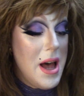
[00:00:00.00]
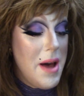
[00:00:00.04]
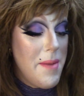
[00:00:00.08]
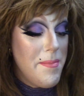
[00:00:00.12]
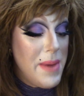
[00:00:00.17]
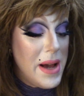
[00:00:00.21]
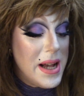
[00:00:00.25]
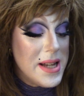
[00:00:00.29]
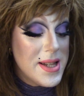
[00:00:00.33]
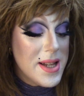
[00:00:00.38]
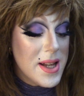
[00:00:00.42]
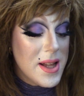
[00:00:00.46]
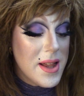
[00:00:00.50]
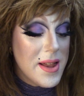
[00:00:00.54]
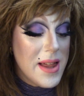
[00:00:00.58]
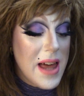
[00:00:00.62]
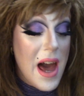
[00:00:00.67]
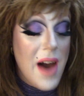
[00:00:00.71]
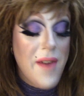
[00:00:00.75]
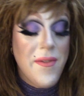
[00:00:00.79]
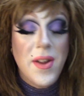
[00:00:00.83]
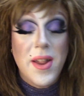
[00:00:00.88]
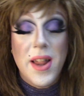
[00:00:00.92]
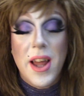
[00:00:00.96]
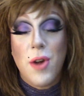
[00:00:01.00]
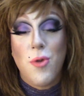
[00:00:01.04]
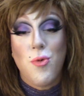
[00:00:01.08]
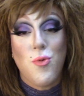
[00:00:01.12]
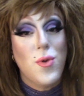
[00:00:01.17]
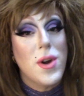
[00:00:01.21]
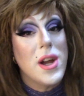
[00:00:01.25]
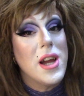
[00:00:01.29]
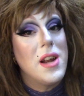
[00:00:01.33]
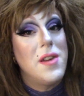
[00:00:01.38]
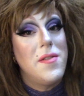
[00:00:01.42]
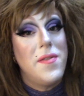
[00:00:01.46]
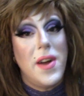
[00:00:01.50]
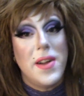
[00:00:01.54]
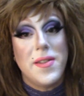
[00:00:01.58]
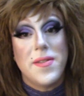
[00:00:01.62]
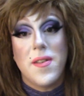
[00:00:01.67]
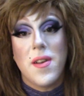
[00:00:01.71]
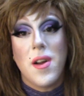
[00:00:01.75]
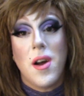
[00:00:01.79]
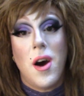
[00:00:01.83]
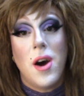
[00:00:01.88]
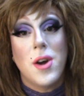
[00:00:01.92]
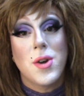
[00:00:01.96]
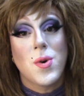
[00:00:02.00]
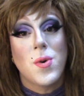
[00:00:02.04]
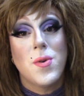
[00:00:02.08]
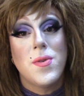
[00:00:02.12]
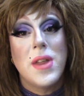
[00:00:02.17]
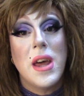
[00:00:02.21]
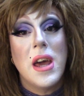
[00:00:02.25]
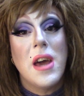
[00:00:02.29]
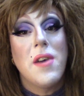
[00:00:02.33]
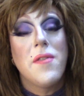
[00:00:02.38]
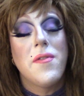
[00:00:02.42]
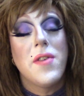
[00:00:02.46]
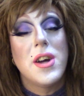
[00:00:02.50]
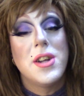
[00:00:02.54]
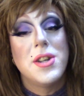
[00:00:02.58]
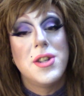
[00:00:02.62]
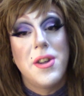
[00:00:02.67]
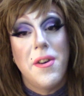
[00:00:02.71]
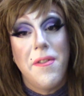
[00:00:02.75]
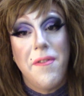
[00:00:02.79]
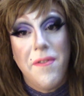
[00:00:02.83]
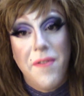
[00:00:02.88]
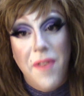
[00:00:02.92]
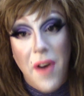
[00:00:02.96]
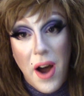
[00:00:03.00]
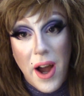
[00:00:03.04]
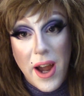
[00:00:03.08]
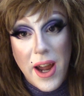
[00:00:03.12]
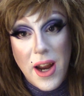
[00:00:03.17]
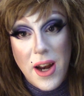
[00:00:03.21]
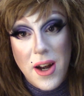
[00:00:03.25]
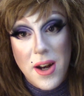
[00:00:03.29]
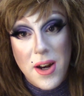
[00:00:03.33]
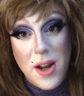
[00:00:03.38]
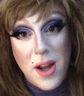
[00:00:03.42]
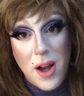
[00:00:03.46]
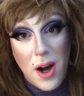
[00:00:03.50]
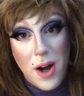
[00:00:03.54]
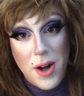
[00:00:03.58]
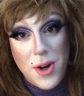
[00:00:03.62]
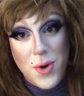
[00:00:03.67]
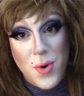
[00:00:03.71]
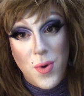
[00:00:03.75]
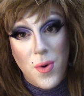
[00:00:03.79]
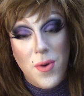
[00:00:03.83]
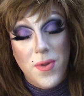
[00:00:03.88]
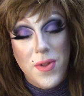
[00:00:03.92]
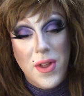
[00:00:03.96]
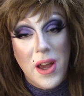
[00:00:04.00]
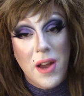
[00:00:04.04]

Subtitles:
Basically, they haven't like reinvented contour, they have defined contour.